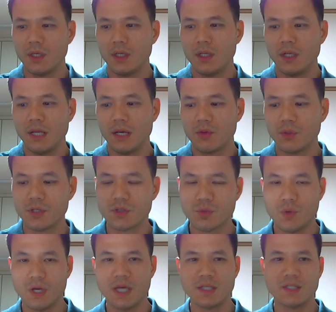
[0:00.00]
Now, the reason
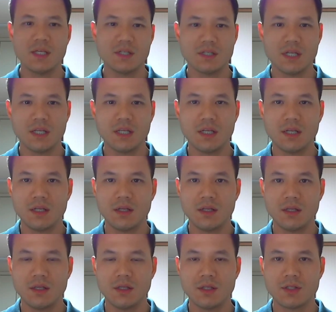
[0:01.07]
why I say send it in
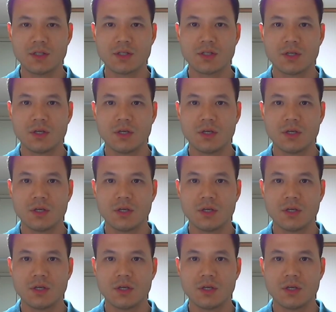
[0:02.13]
is